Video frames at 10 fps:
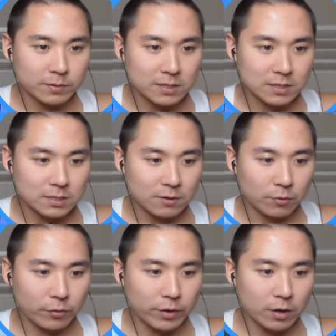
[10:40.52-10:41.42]
gonna take Steve
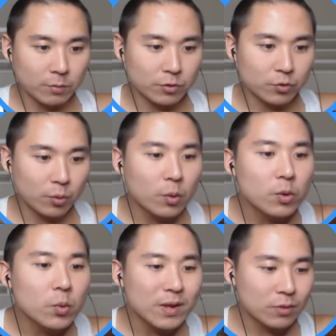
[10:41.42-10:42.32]
over here. I'm gonna throw
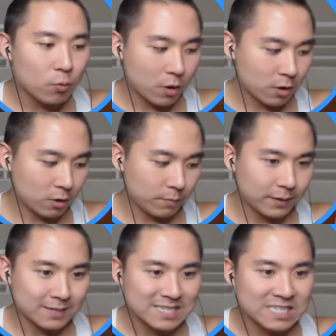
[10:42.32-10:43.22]
you in the water
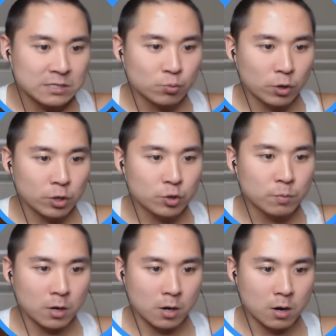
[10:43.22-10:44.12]
because this is where you
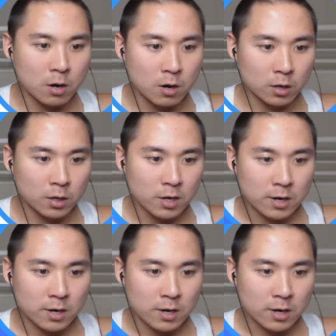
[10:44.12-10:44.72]
belong.